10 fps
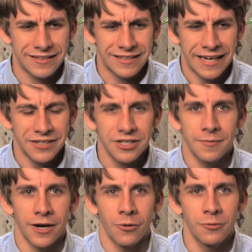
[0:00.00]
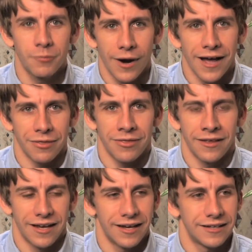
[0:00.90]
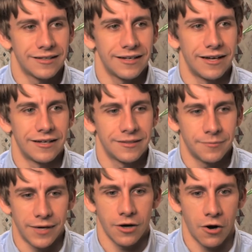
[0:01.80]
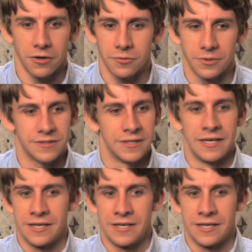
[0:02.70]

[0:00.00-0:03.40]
catching my own breath and, and my heart was,